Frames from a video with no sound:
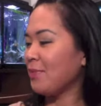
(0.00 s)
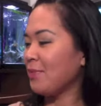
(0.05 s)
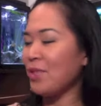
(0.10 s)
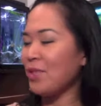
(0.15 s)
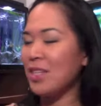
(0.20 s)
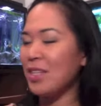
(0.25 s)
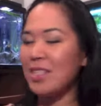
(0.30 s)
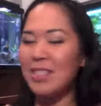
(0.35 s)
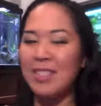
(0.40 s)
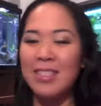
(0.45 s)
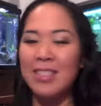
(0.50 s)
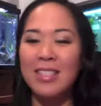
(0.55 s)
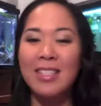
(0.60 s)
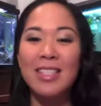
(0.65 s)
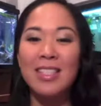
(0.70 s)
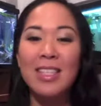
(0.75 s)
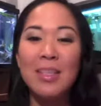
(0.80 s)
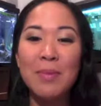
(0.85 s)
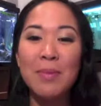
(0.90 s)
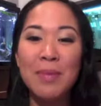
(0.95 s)
It's
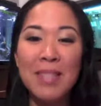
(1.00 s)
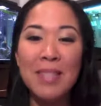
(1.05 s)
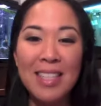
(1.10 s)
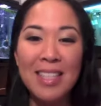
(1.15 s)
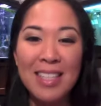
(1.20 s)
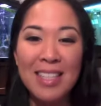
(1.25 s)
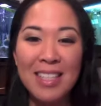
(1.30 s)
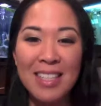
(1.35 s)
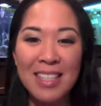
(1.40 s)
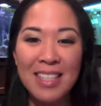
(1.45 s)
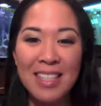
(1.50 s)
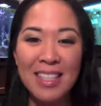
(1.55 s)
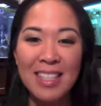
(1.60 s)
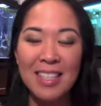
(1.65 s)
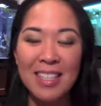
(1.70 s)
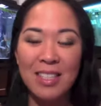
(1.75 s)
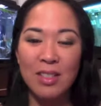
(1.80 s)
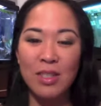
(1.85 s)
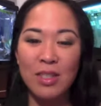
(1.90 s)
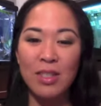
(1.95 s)
cinnamony.
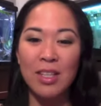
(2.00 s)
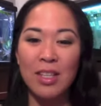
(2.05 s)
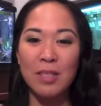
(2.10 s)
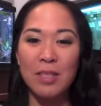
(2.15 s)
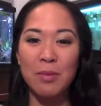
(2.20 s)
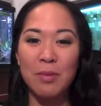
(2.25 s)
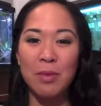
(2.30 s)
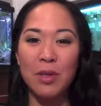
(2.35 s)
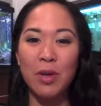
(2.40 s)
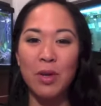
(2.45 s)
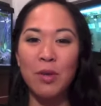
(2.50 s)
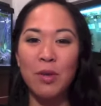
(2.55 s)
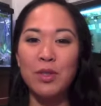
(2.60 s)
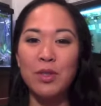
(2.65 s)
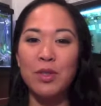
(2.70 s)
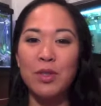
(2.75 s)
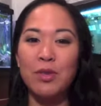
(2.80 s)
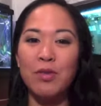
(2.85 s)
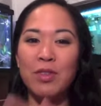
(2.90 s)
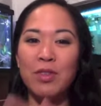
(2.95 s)
It's also got some cloves,
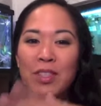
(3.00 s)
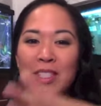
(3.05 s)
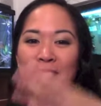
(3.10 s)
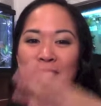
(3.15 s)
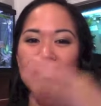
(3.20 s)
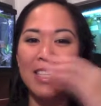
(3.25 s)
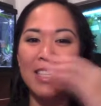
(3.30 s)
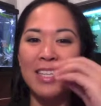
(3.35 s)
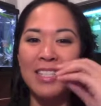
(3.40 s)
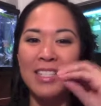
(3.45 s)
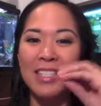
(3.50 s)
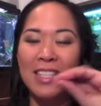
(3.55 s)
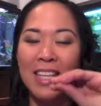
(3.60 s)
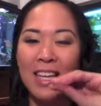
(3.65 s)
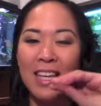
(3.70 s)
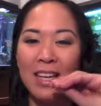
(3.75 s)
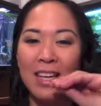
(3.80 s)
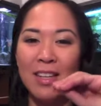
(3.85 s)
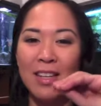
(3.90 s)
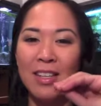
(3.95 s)
so you feel this nice,
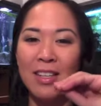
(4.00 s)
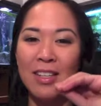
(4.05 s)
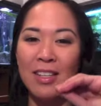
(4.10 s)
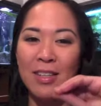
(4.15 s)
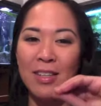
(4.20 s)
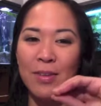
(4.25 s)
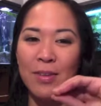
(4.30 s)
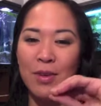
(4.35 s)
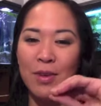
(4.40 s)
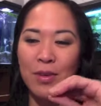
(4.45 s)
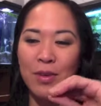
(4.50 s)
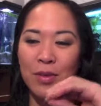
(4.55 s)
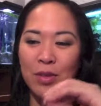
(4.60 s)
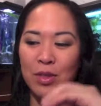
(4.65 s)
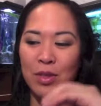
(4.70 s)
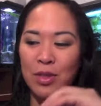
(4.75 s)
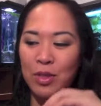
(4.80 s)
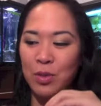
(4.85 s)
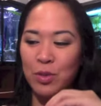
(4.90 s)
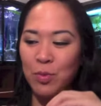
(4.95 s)

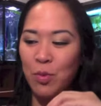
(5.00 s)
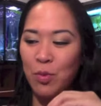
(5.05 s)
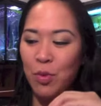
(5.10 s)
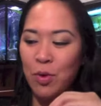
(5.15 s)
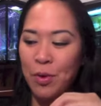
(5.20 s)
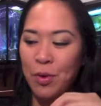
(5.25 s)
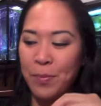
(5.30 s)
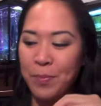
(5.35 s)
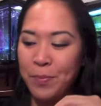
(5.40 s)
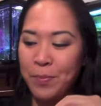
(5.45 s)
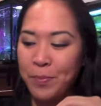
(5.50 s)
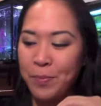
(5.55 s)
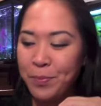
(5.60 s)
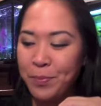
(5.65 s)
this warm,